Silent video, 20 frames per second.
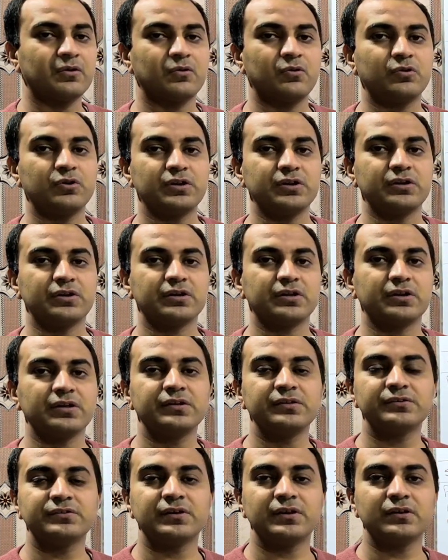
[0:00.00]
or
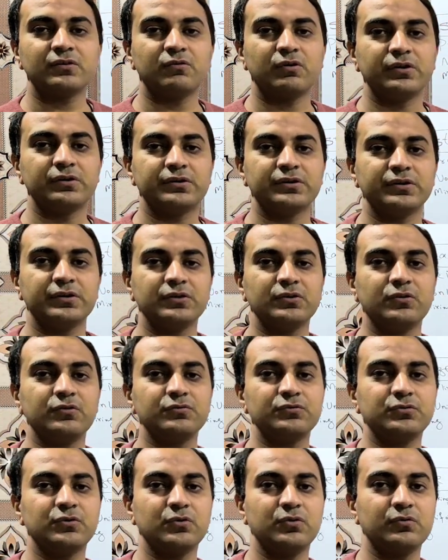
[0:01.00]
increase the quantity
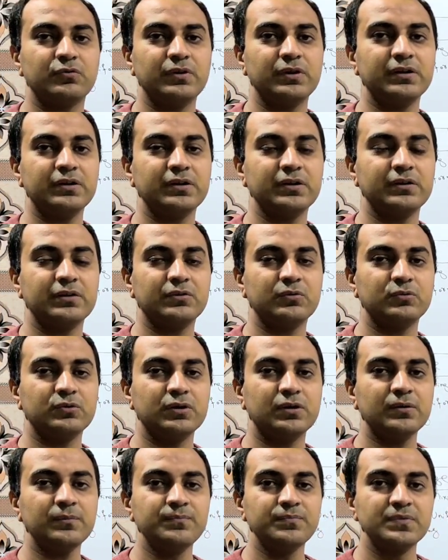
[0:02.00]
of solvent into
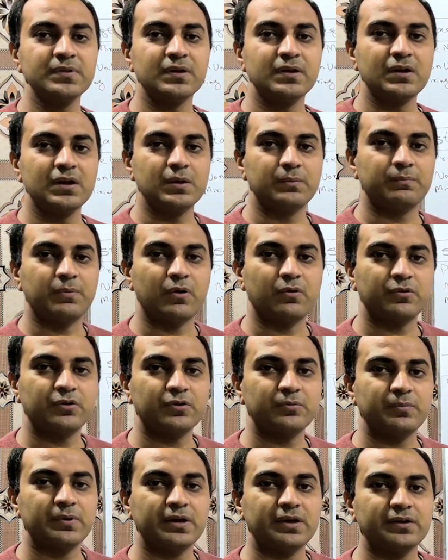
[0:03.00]
the
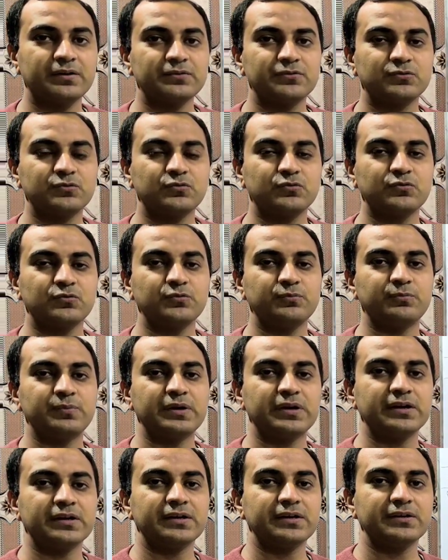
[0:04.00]
powder mass to
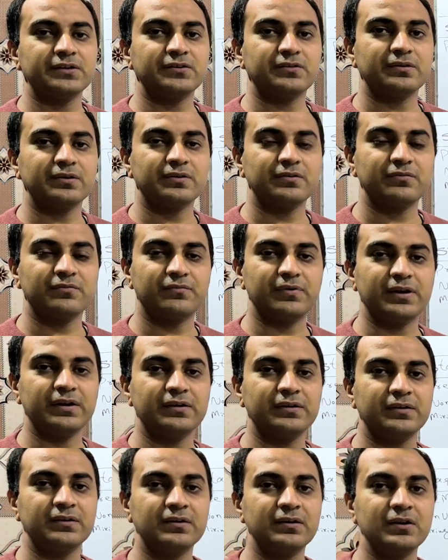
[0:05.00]
make it
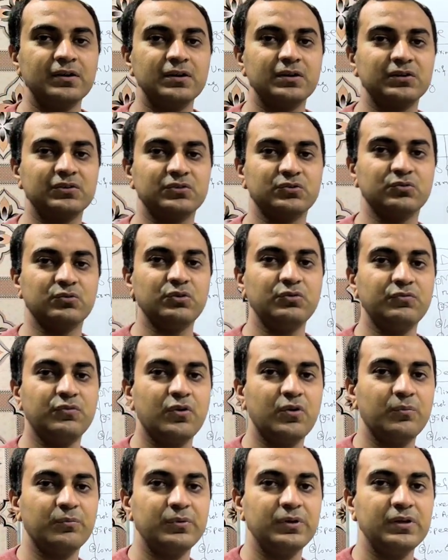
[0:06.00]
wet
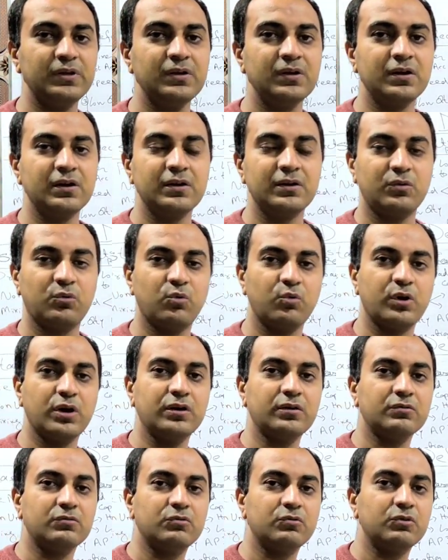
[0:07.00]
uniformly to
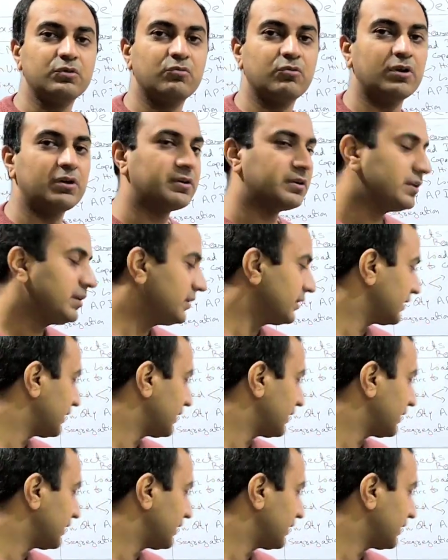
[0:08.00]
get good quality